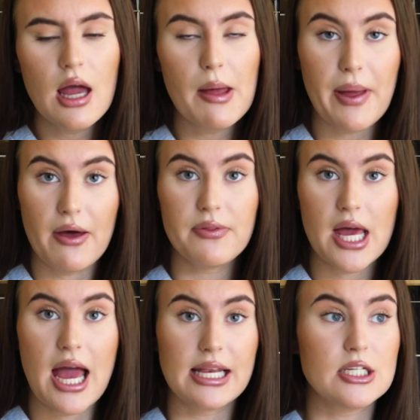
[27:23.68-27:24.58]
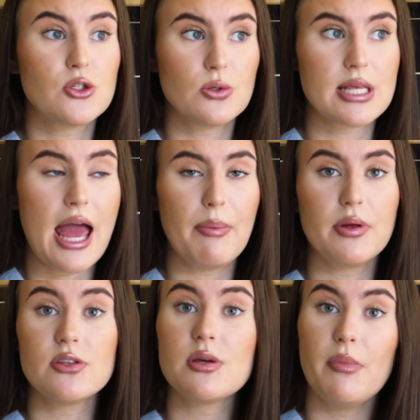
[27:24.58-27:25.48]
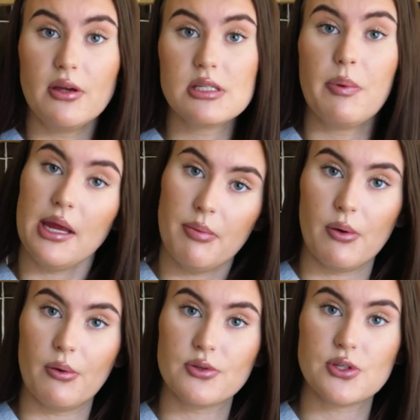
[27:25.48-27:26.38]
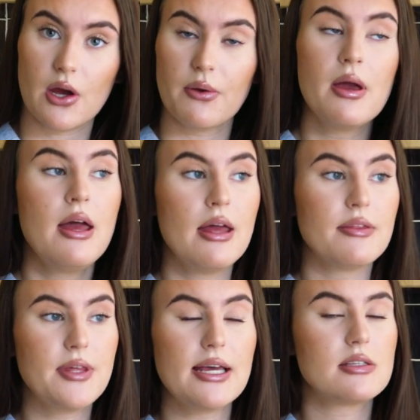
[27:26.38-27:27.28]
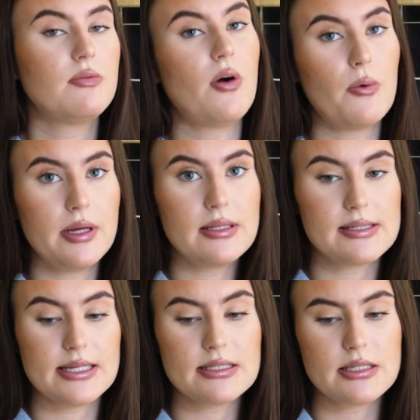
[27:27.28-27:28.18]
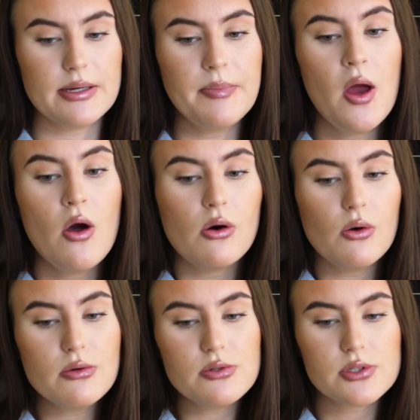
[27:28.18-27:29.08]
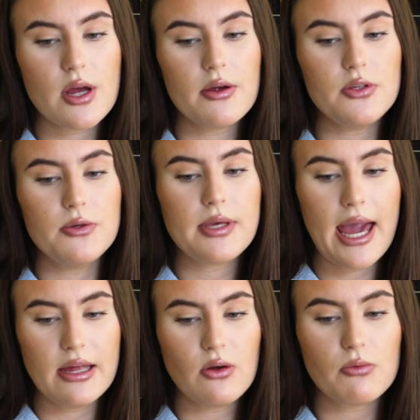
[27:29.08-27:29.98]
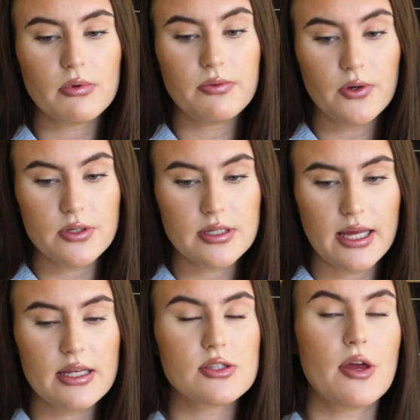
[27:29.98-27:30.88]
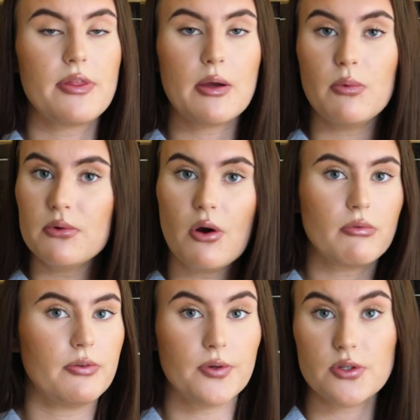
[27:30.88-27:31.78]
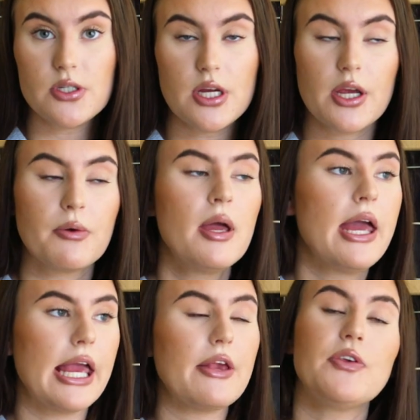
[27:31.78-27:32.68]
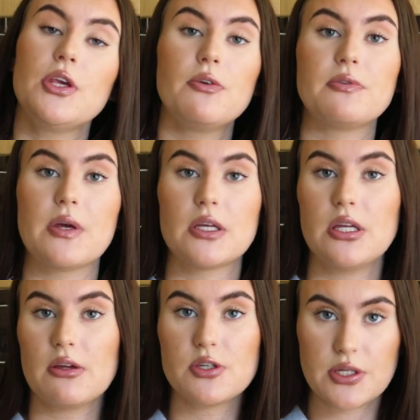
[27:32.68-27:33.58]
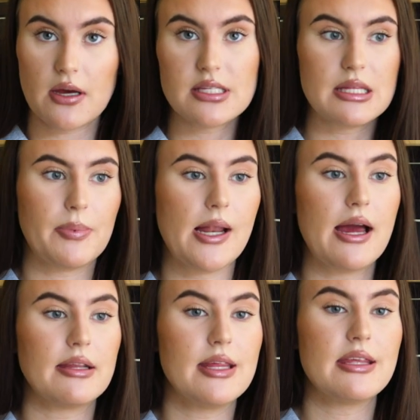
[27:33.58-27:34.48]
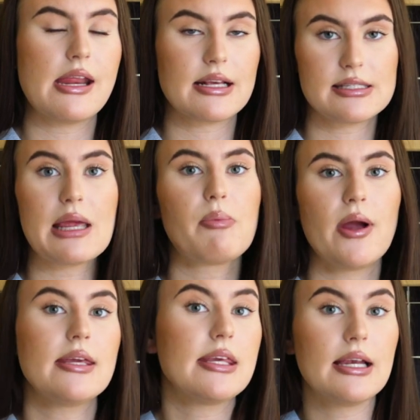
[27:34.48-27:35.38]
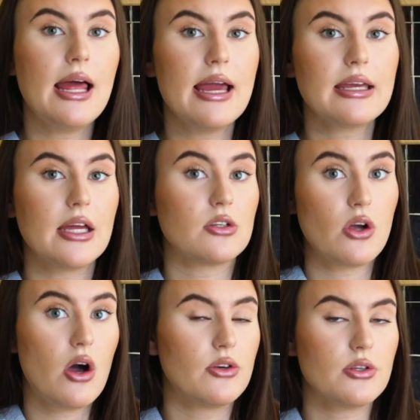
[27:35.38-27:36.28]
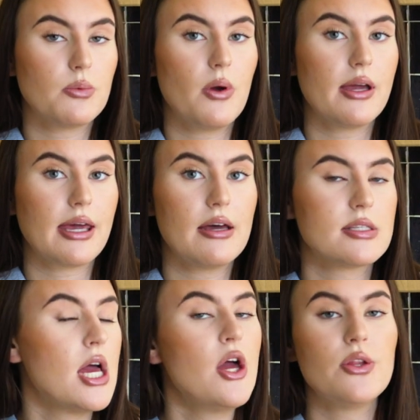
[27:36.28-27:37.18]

about that, and it does happen to most people, so that's a fault in the system. Also, you cannot refund it, so they will not refund you if you've, you know, started the plan and then the next day break your leg and can't do the workouts.